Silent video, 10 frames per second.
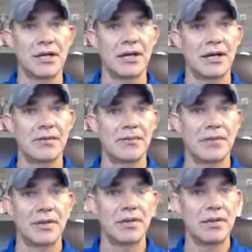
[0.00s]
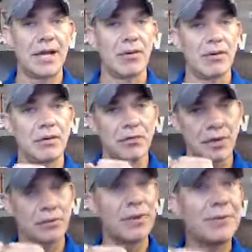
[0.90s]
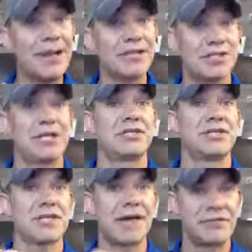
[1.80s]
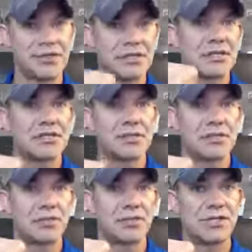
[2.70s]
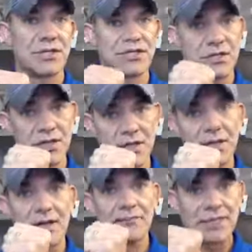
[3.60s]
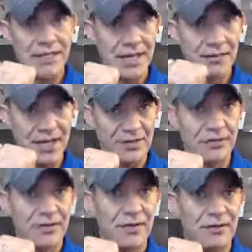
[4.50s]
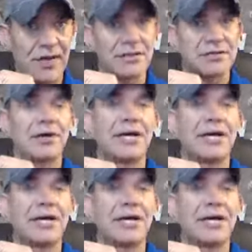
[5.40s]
now when a rebate changes, obviously the system will change it. Meaning I'm at 35,000 right